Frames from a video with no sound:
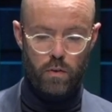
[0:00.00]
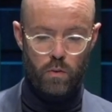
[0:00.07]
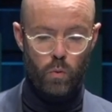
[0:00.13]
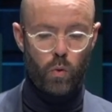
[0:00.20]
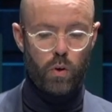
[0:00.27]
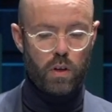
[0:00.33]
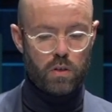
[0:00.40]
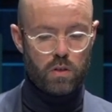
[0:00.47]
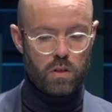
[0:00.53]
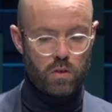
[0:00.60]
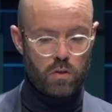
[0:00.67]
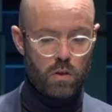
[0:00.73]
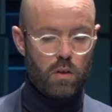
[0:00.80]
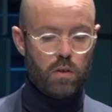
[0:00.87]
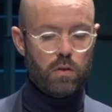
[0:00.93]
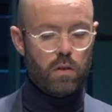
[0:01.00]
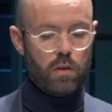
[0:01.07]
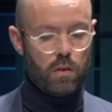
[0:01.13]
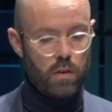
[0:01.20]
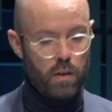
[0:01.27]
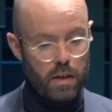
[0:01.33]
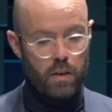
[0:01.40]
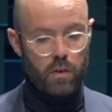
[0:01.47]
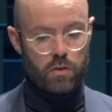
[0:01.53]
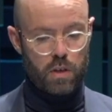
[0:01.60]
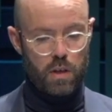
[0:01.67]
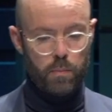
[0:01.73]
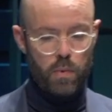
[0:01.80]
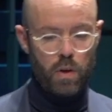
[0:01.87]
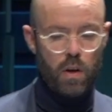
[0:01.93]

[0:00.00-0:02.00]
Nordic's leadership